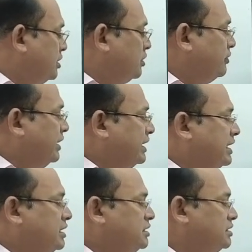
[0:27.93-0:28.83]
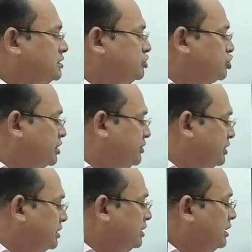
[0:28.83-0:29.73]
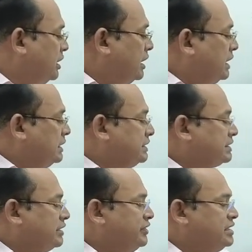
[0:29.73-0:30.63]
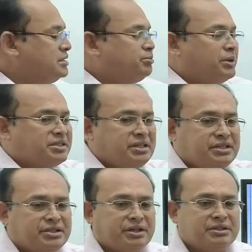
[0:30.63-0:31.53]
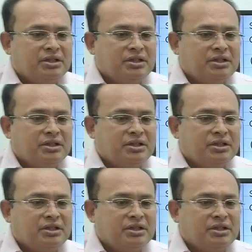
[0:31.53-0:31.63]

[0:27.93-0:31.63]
vehicle driver, other conveyance person in charge.